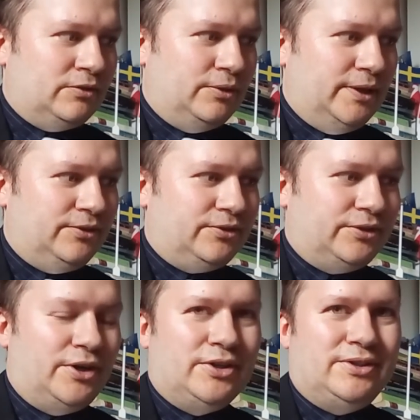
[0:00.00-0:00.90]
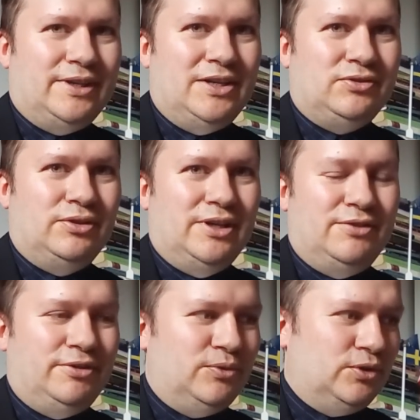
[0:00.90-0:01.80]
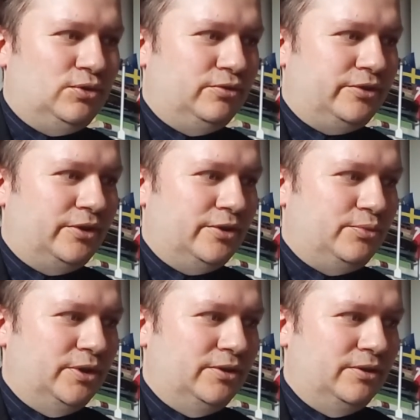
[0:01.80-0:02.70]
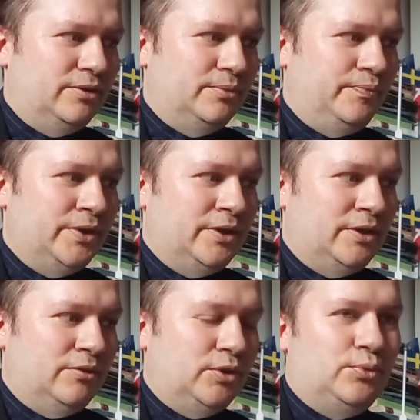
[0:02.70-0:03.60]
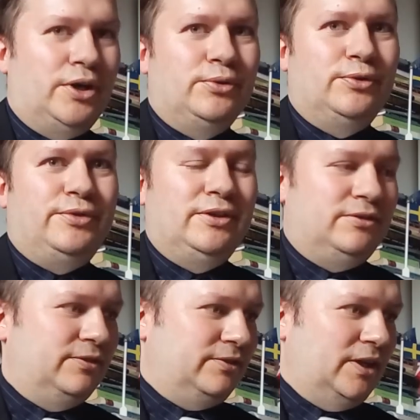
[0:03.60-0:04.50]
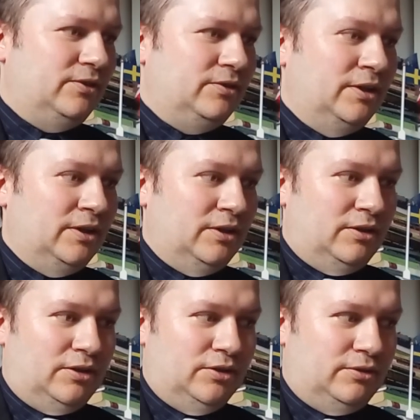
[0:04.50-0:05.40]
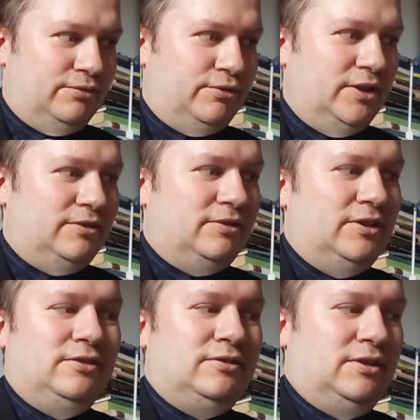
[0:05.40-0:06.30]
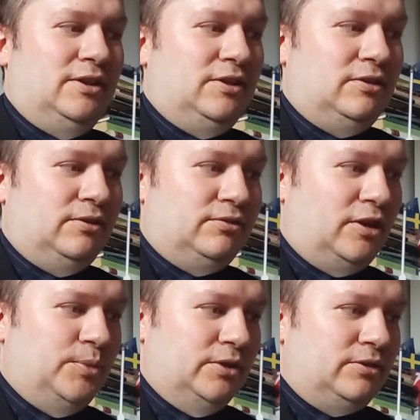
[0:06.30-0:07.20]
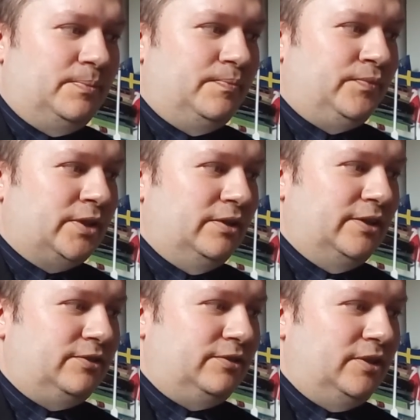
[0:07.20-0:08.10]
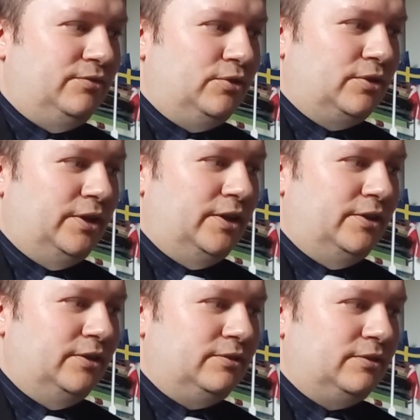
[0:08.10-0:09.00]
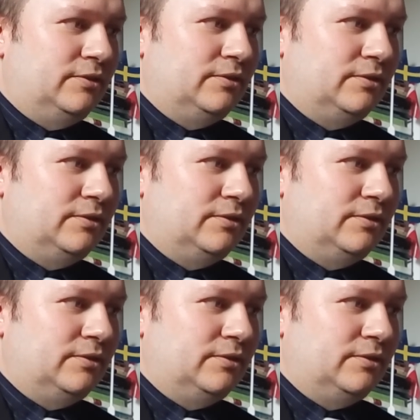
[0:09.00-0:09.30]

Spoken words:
So let's start. Actually, I think we should start with one of the things he said at the Free Seas Initiative Summit. Let's see if you can hear this.